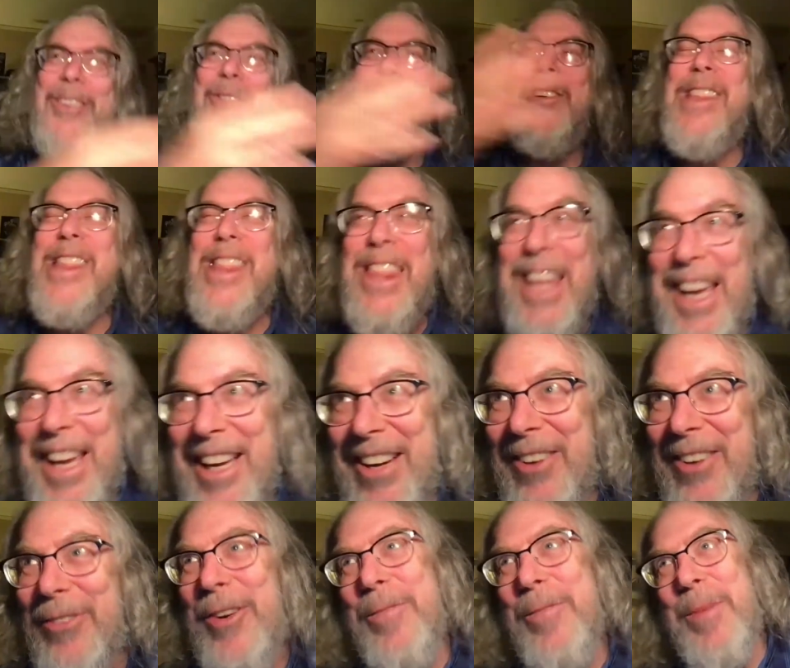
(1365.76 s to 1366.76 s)
would think,
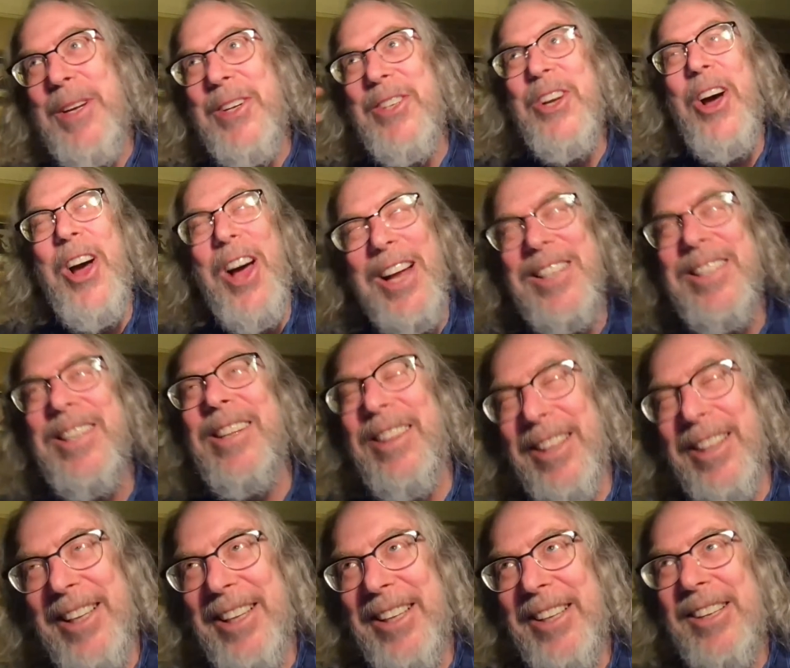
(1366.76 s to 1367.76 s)
or we've been taught to
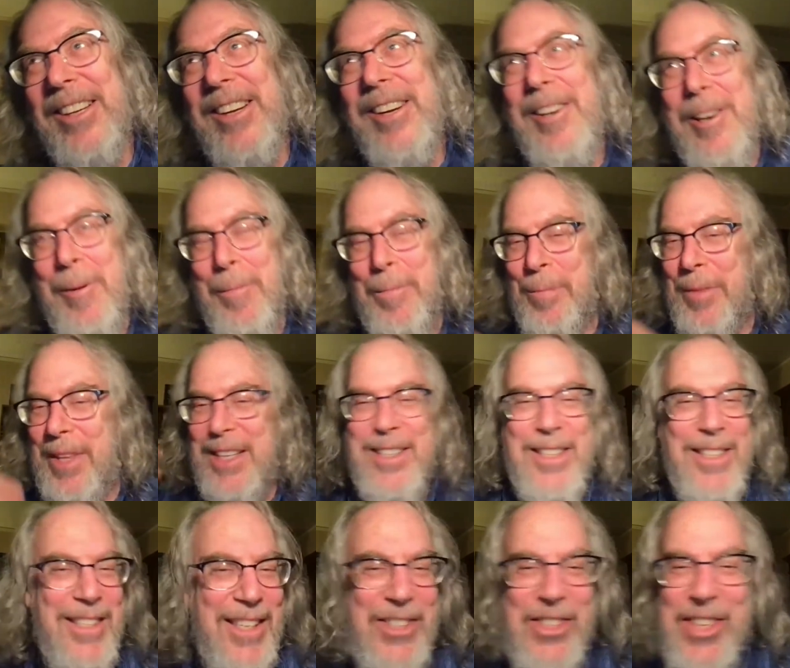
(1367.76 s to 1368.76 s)
think, this
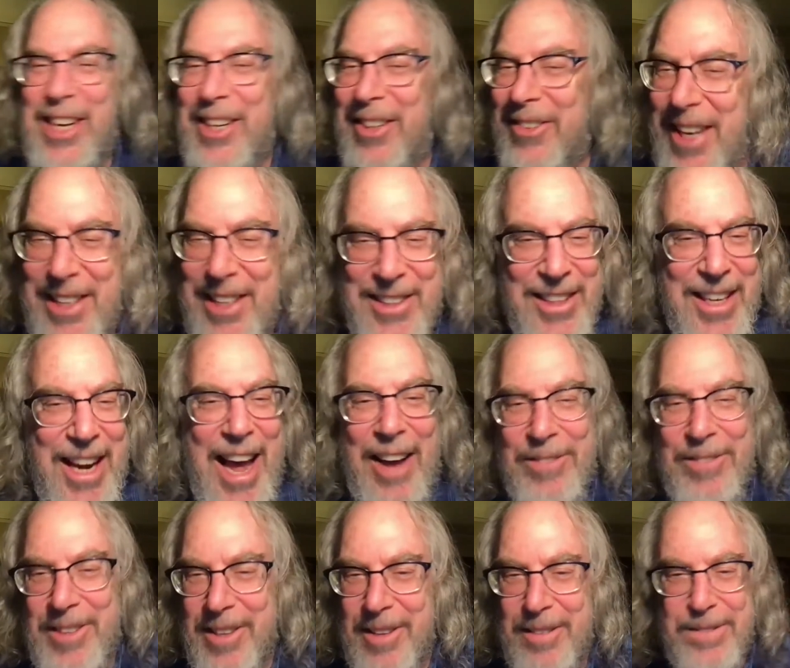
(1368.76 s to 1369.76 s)
is a generation
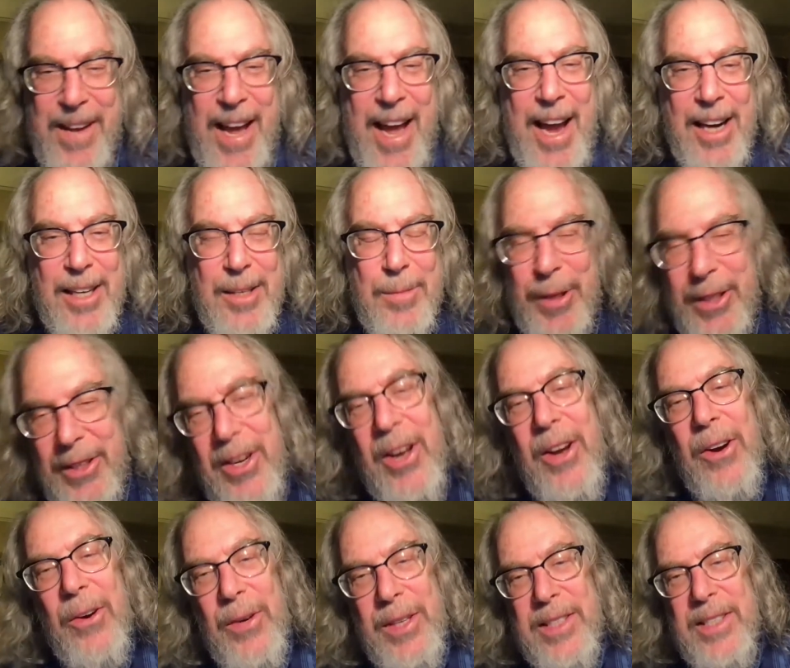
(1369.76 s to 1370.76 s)
after the fact, but
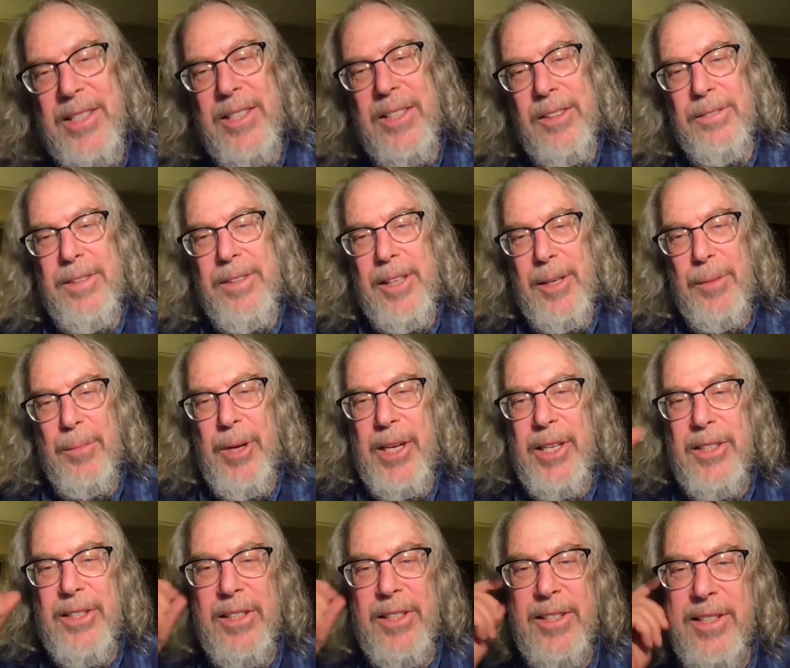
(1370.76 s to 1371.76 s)
no, it's still very
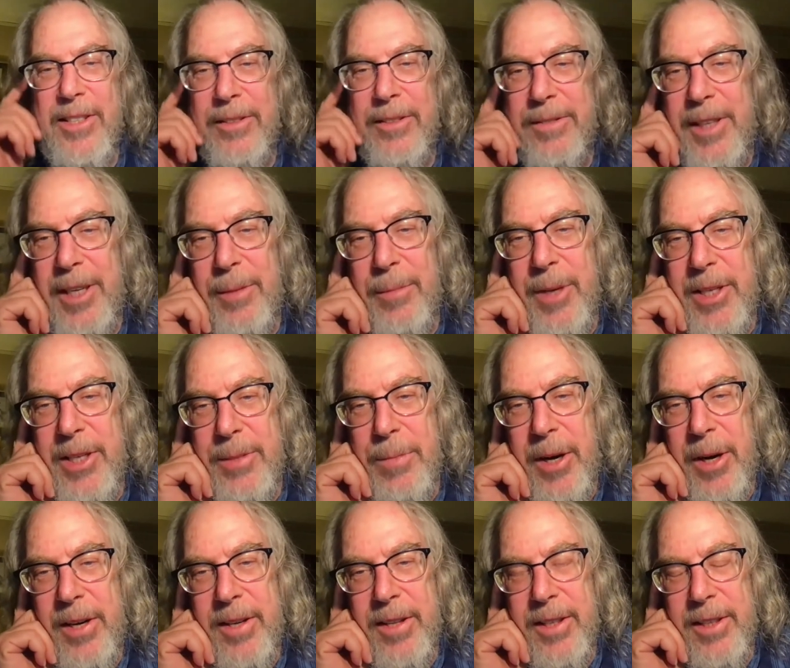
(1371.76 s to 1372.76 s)
much
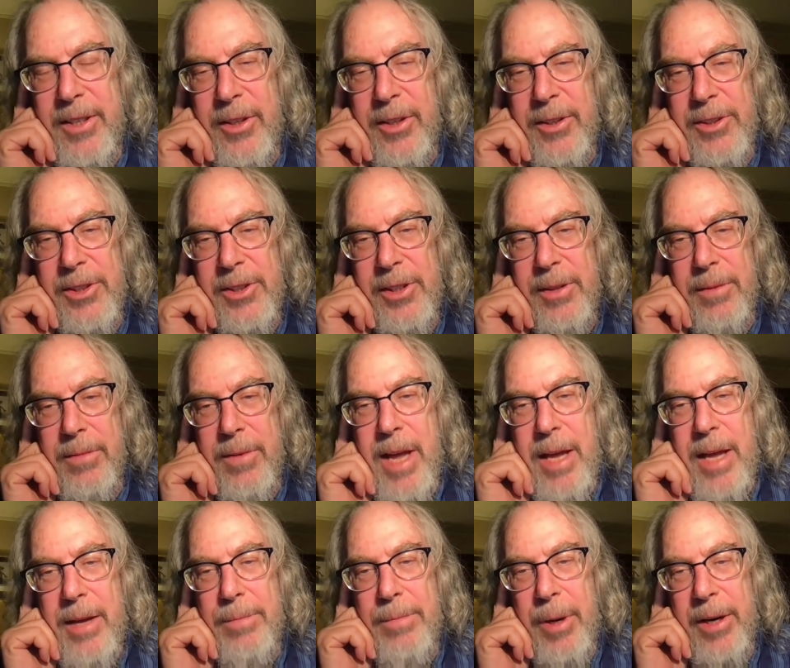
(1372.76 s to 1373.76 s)
part of the culture
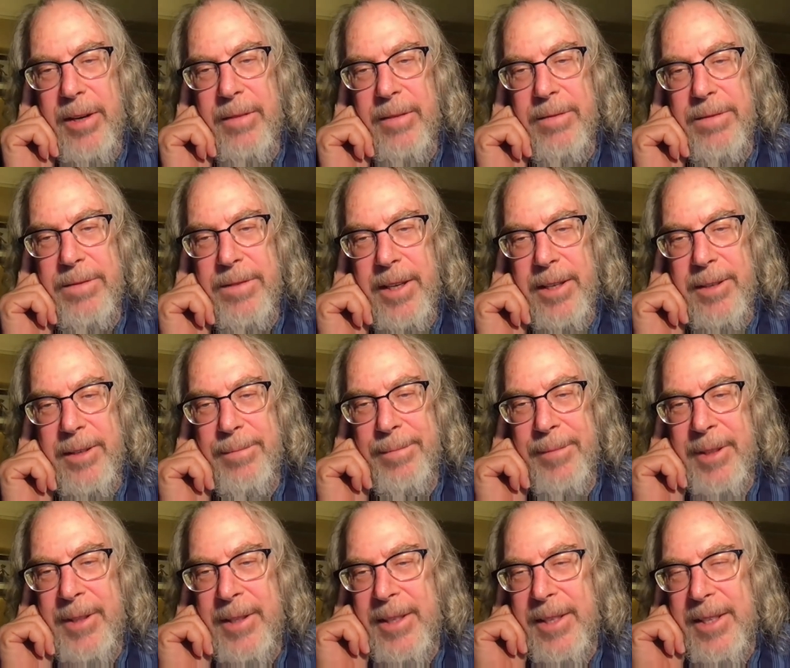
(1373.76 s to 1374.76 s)
and part of
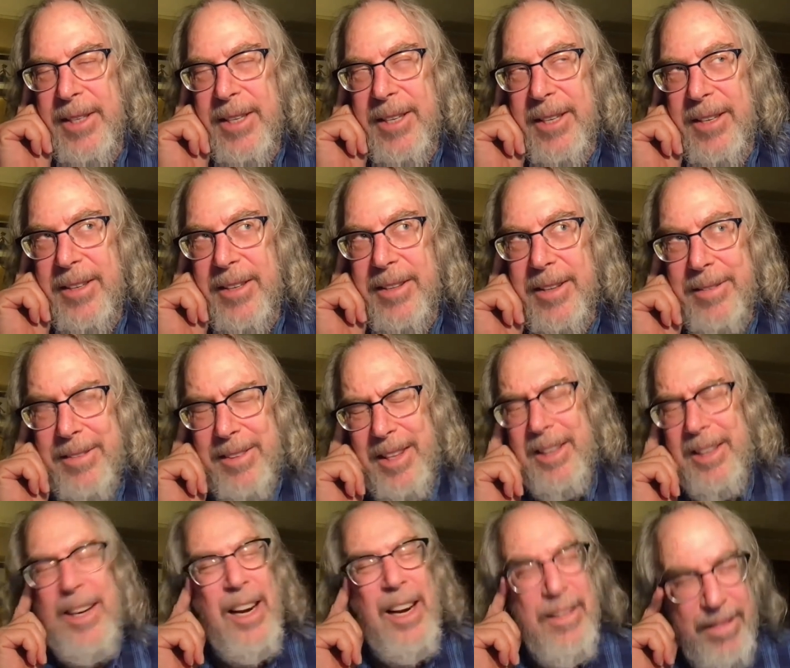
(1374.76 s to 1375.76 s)
the
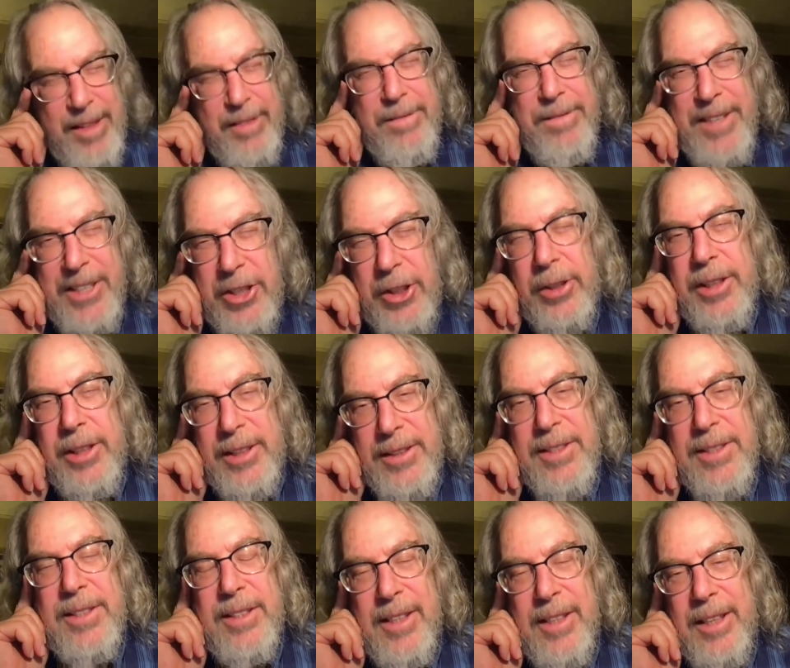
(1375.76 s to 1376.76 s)
kind of the
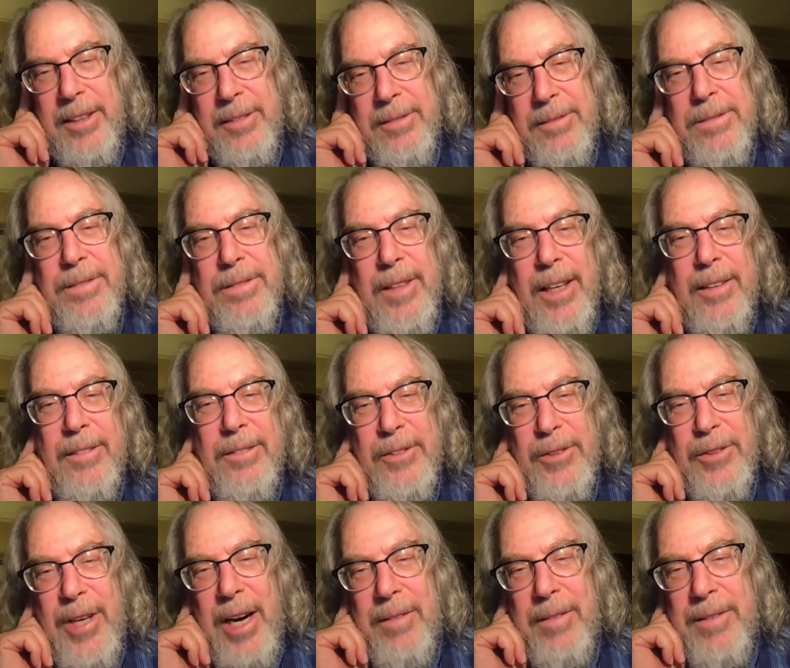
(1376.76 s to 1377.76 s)
vigilance of
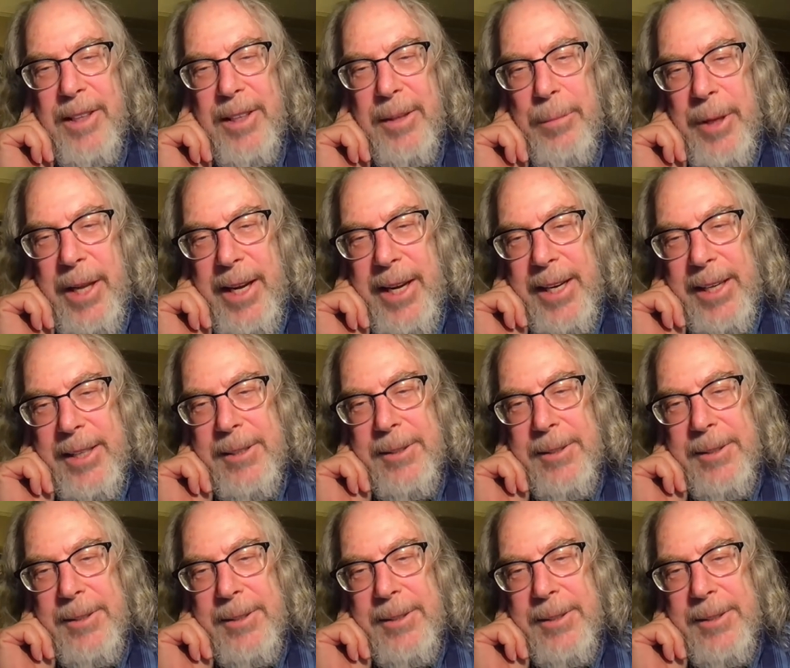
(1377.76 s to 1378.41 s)
traveling Black.